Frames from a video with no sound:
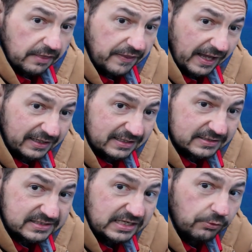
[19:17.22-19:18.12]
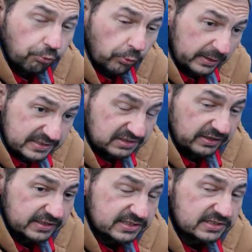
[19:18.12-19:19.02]
that is the
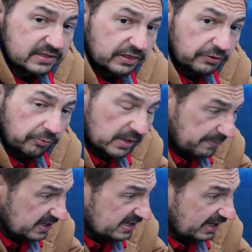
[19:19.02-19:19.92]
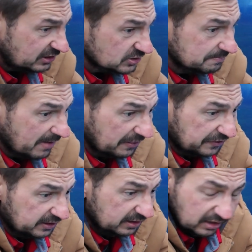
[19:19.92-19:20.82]
rinseless 3 pH
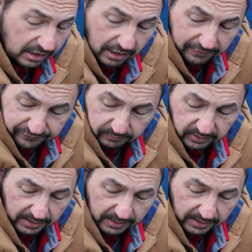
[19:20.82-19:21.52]
method from